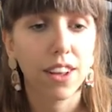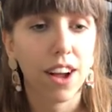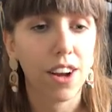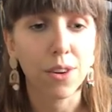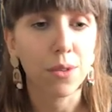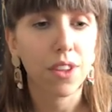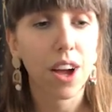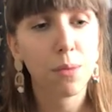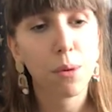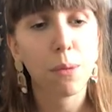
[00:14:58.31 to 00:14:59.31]

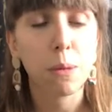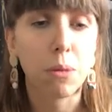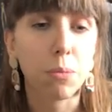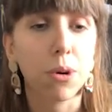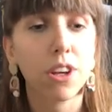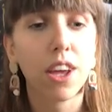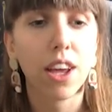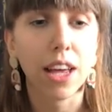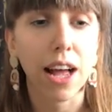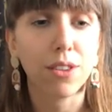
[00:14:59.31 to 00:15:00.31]
I'd probably be putting it
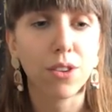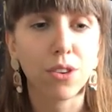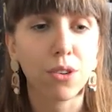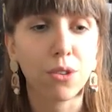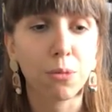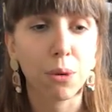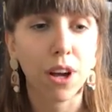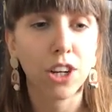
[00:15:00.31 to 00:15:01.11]
in Cats and Dogs, but